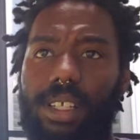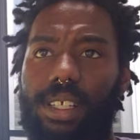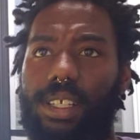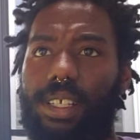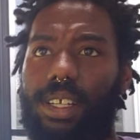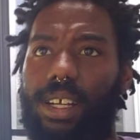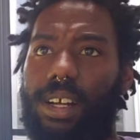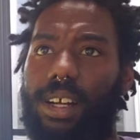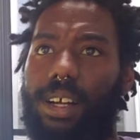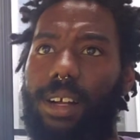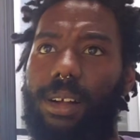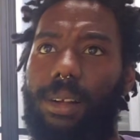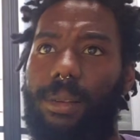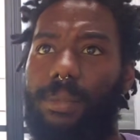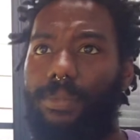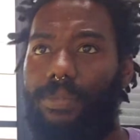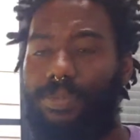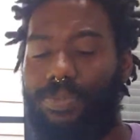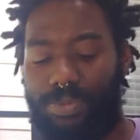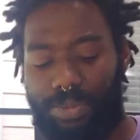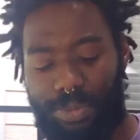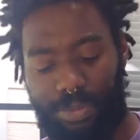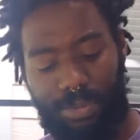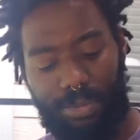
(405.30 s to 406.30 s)

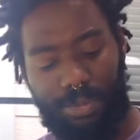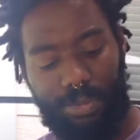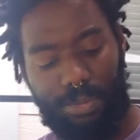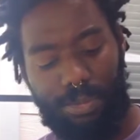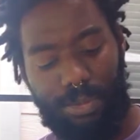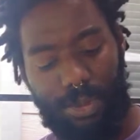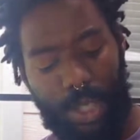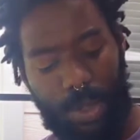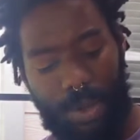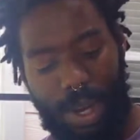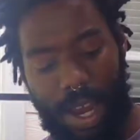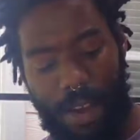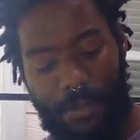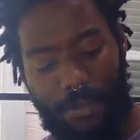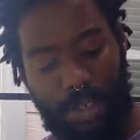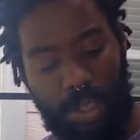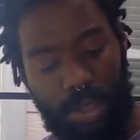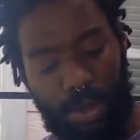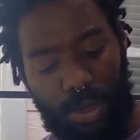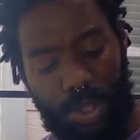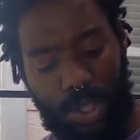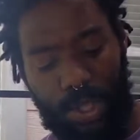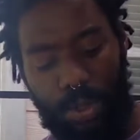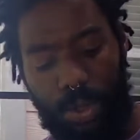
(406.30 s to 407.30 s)
So after
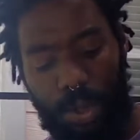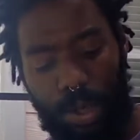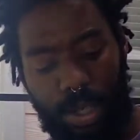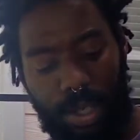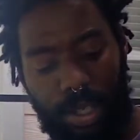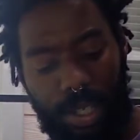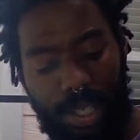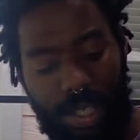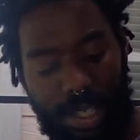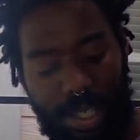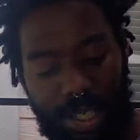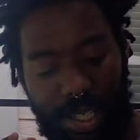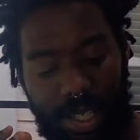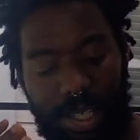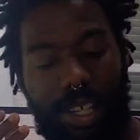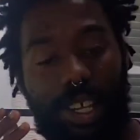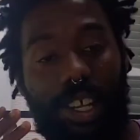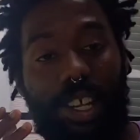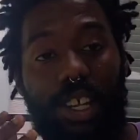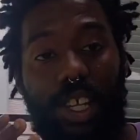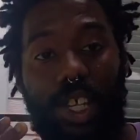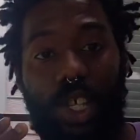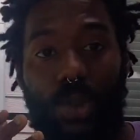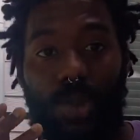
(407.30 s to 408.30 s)
you store this,
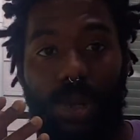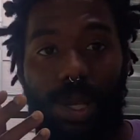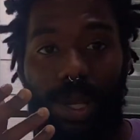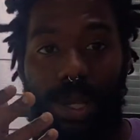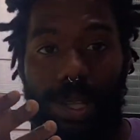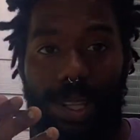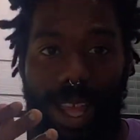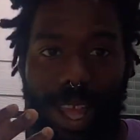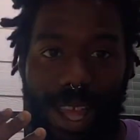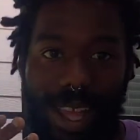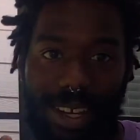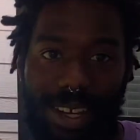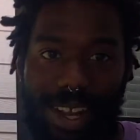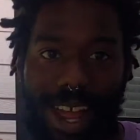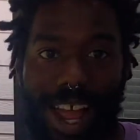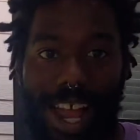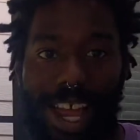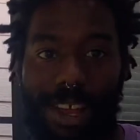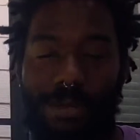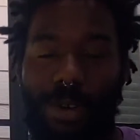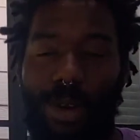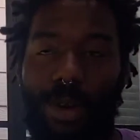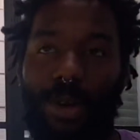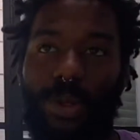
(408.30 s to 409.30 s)
you would then,
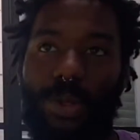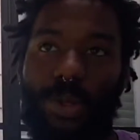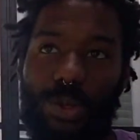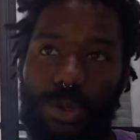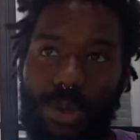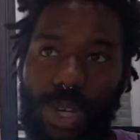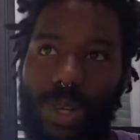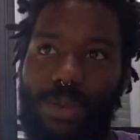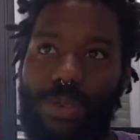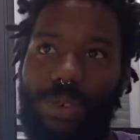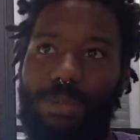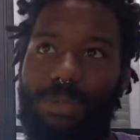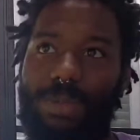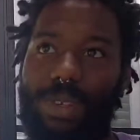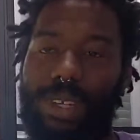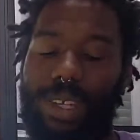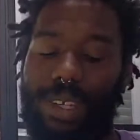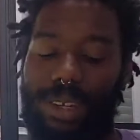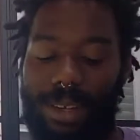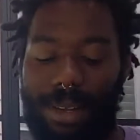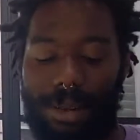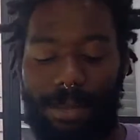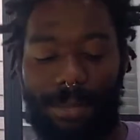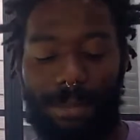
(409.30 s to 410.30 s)
IMO 3 would be
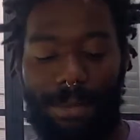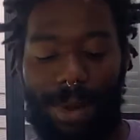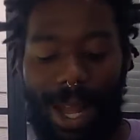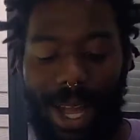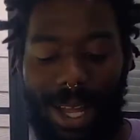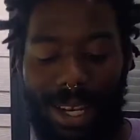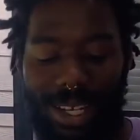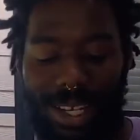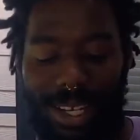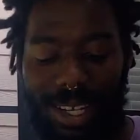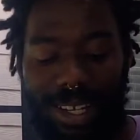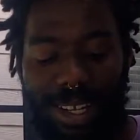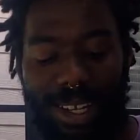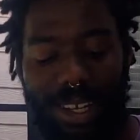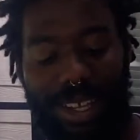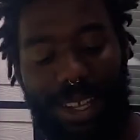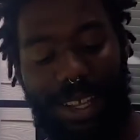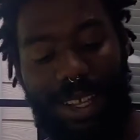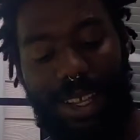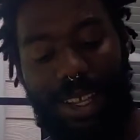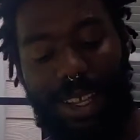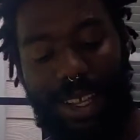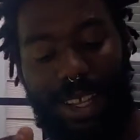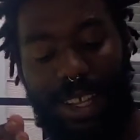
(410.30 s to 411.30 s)
combining
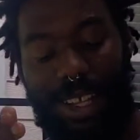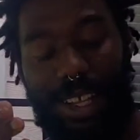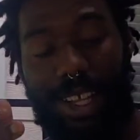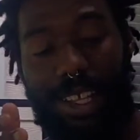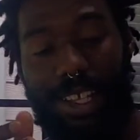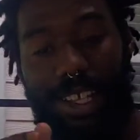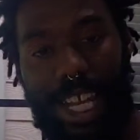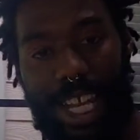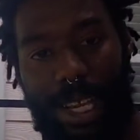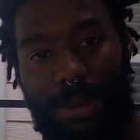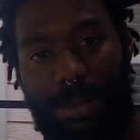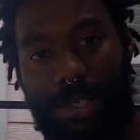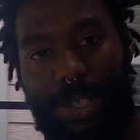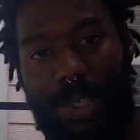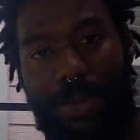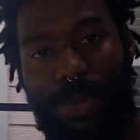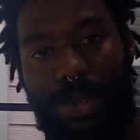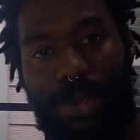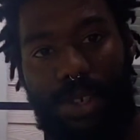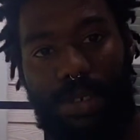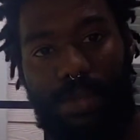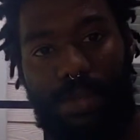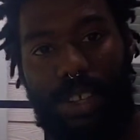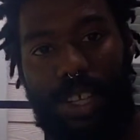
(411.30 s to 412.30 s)
a
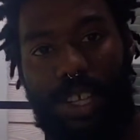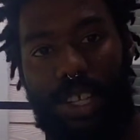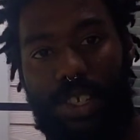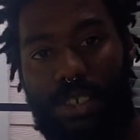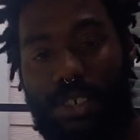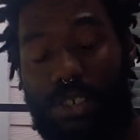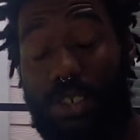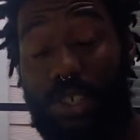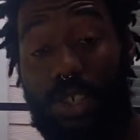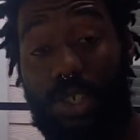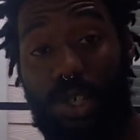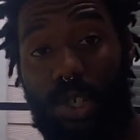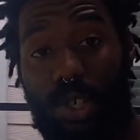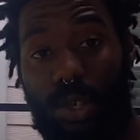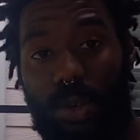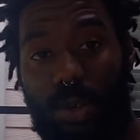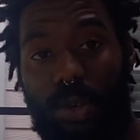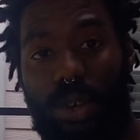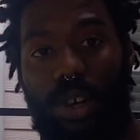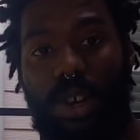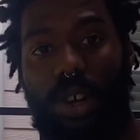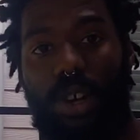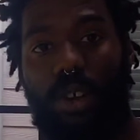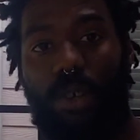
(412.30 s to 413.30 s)
tablespoon of this or two
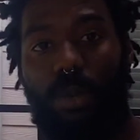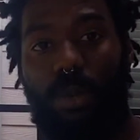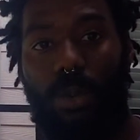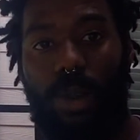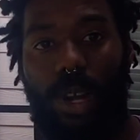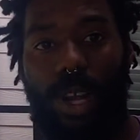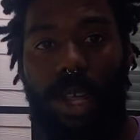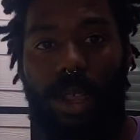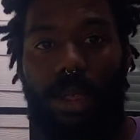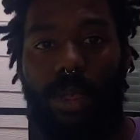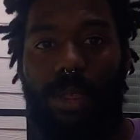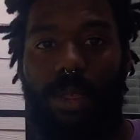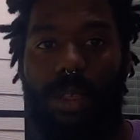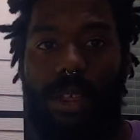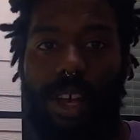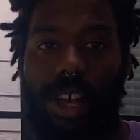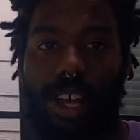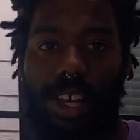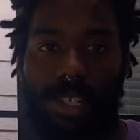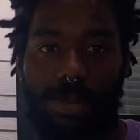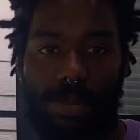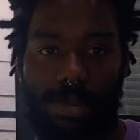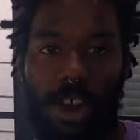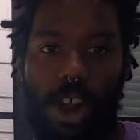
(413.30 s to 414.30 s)
with
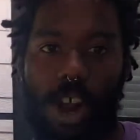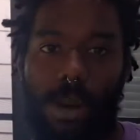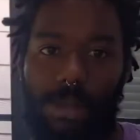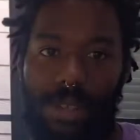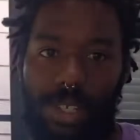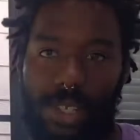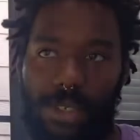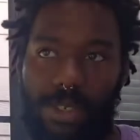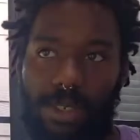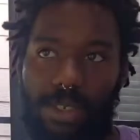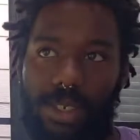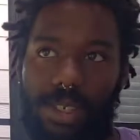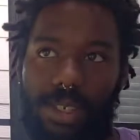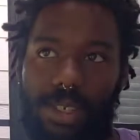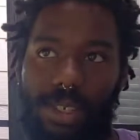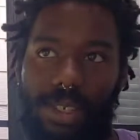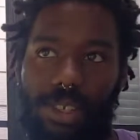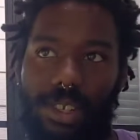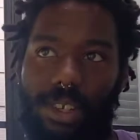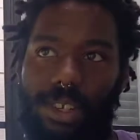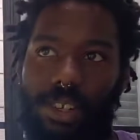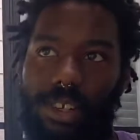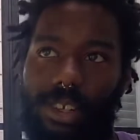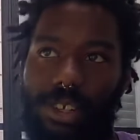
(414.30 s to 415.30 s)
some carbon sources.
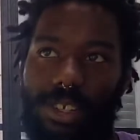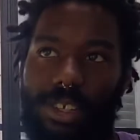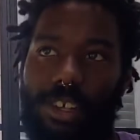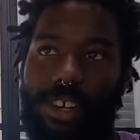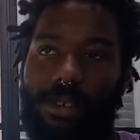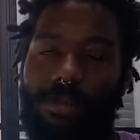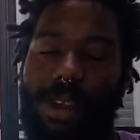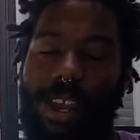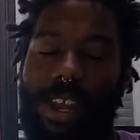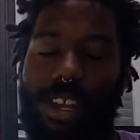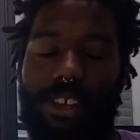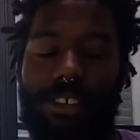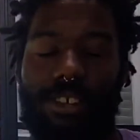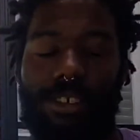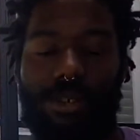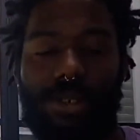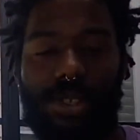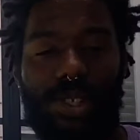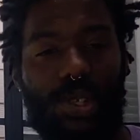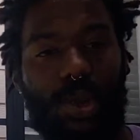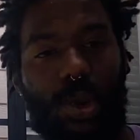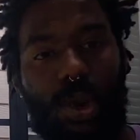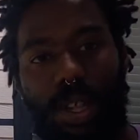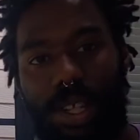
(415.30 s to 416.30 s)
So you're going to start making your own
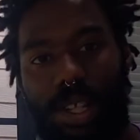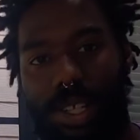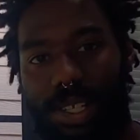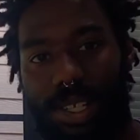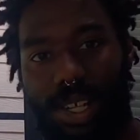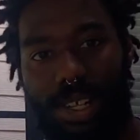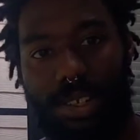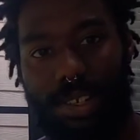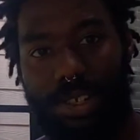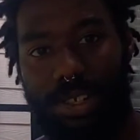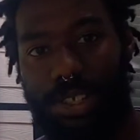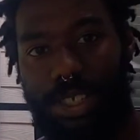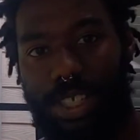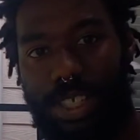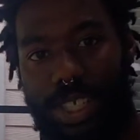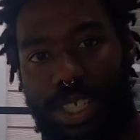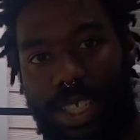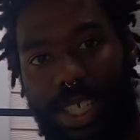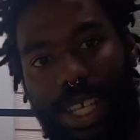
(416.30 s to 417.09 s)
soil essentially.